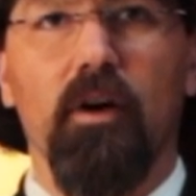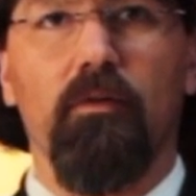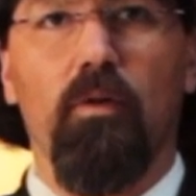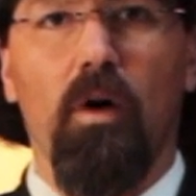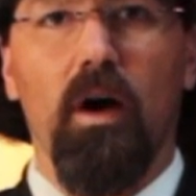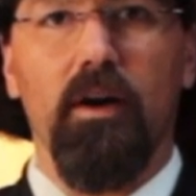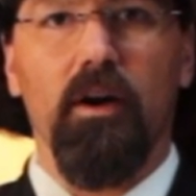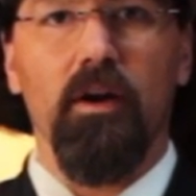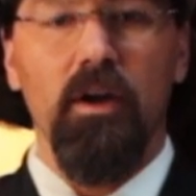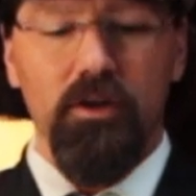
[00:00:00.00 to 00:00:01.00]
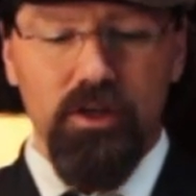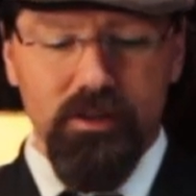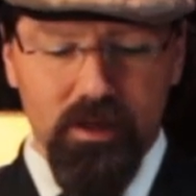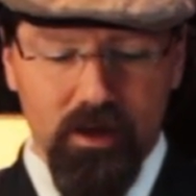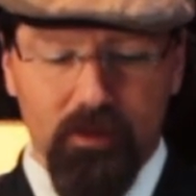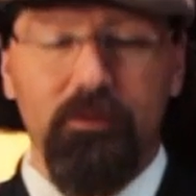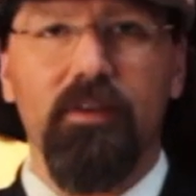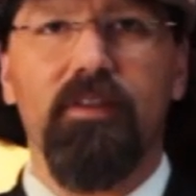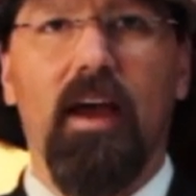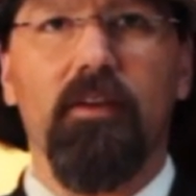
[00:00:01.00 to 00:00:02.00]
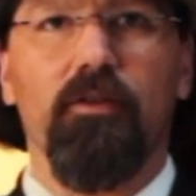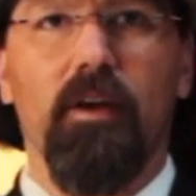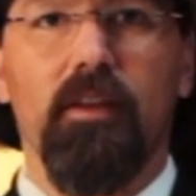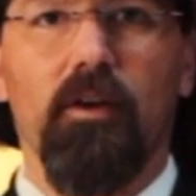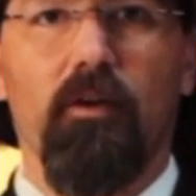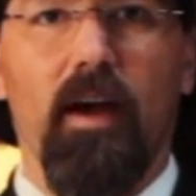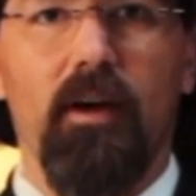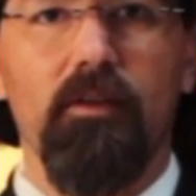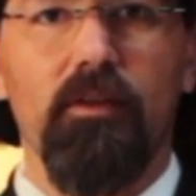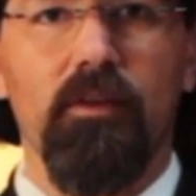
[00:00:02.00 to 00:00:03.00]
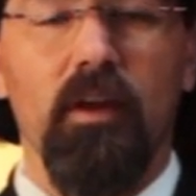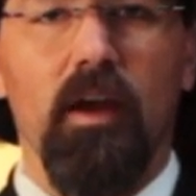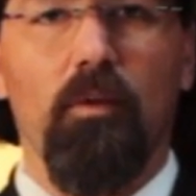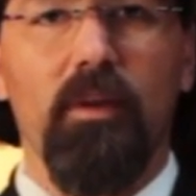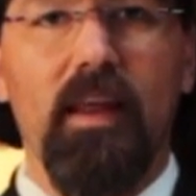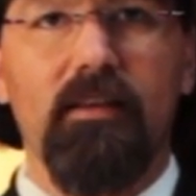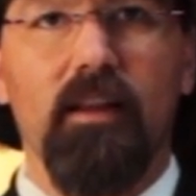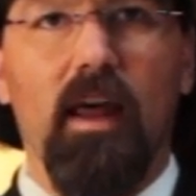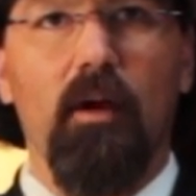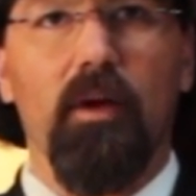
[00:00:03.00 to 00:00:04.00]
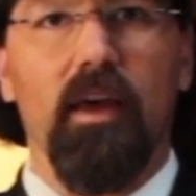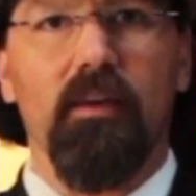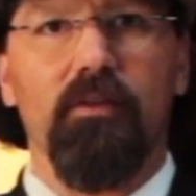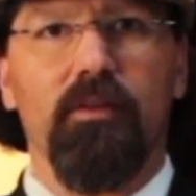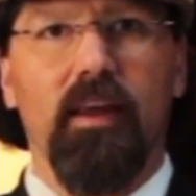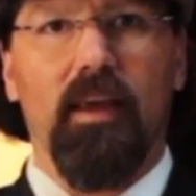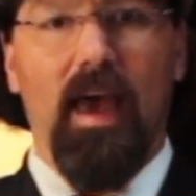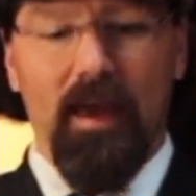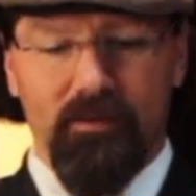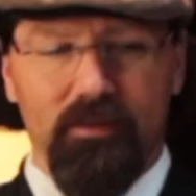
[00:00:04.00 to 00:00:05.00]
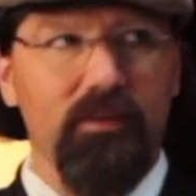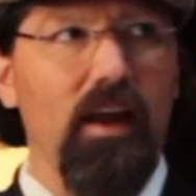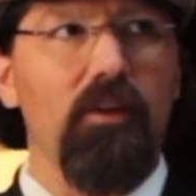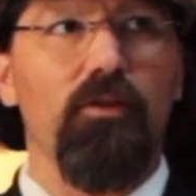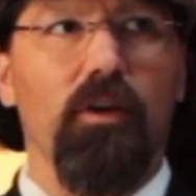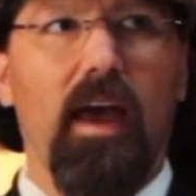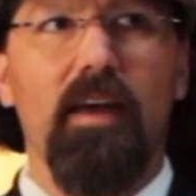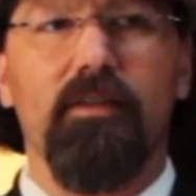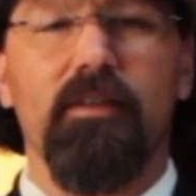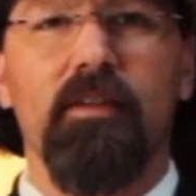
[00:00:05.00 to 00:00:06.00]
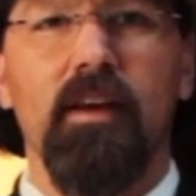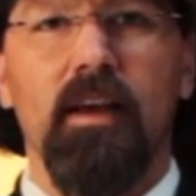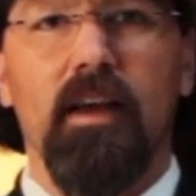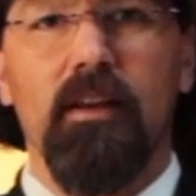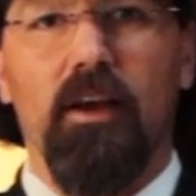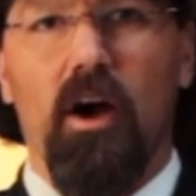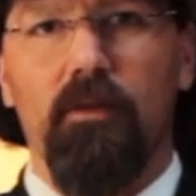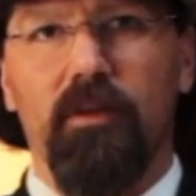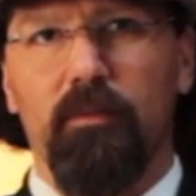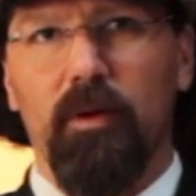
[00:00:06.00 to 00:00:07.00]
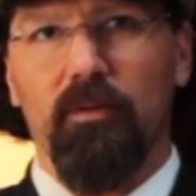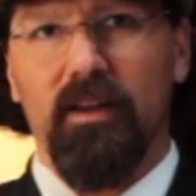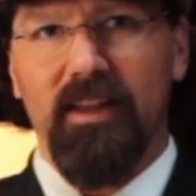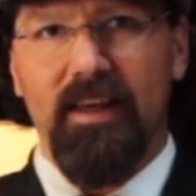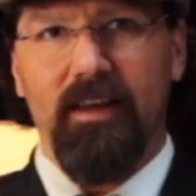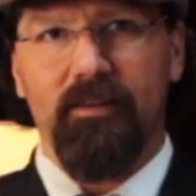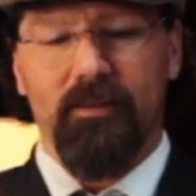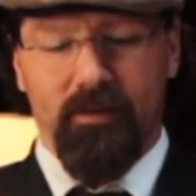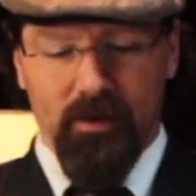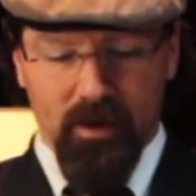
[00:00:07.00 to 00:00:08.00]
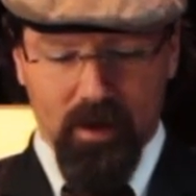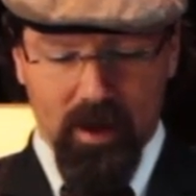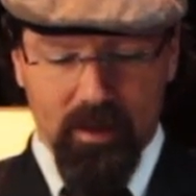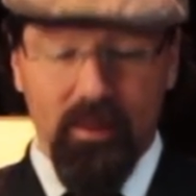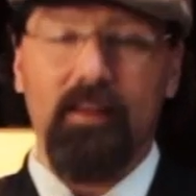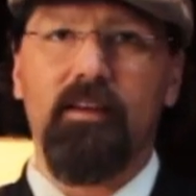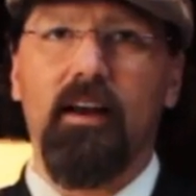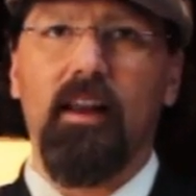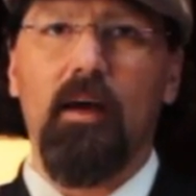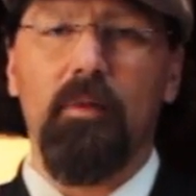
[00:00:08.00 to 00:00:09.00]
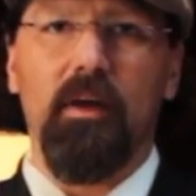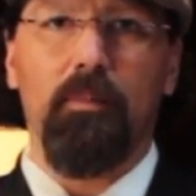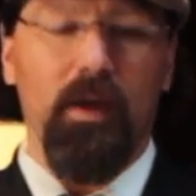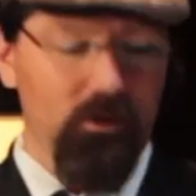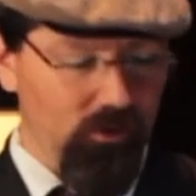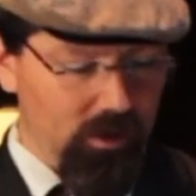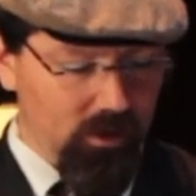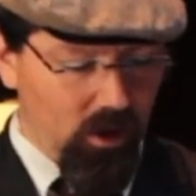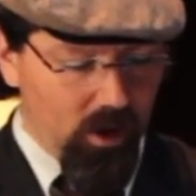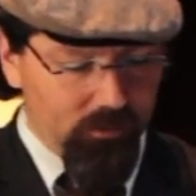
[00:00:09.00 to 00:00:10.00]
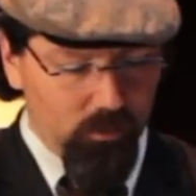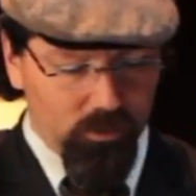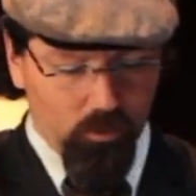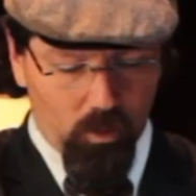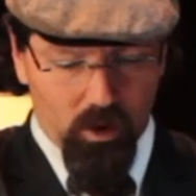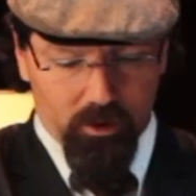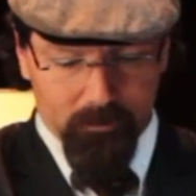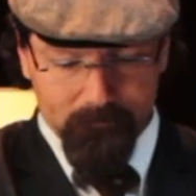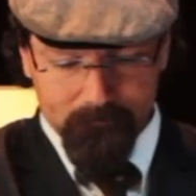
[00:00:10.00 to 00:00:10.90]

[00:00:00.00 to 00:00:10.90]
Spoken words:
of water, just enough to saturate the grounds. And what that's allowing is the gases, natural gases in the coffee to be released, and that's going to allow me to penetrate the coffee with the water.